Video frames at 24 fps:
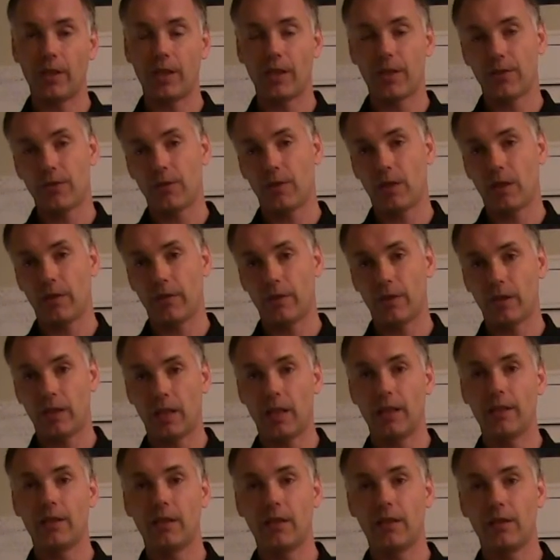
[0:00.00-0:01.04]
does. You have an
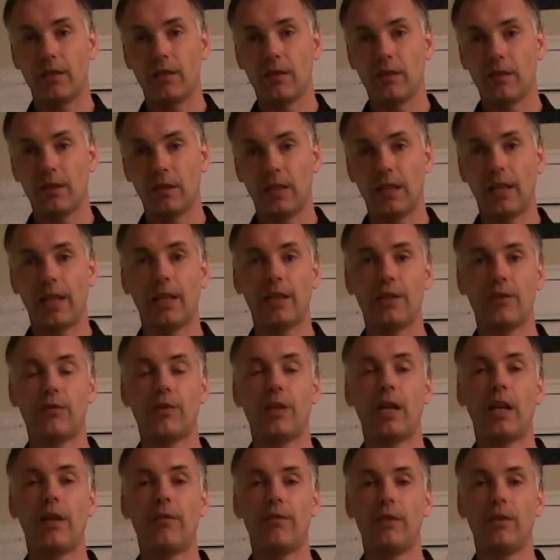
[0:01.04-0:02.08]
underlying
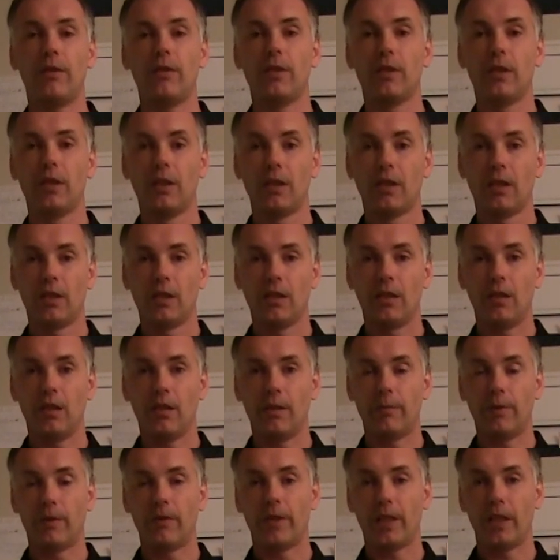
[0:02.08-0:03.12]
driver
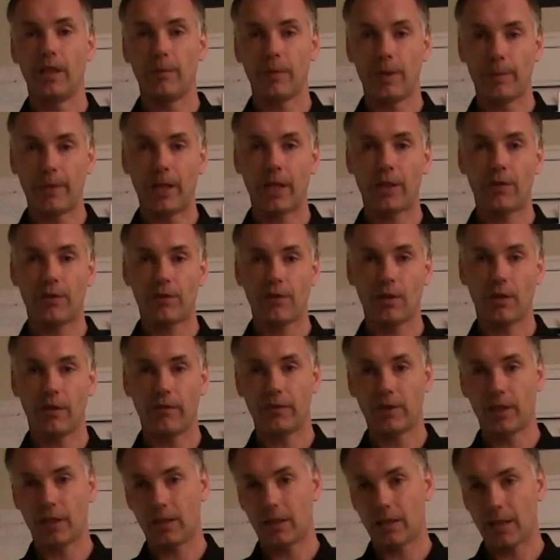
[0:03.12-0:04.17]
provided by
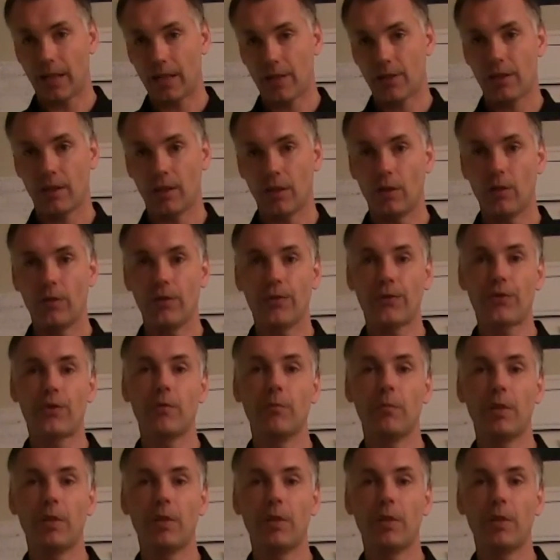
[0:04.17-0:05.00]
Microsoft that actually owns the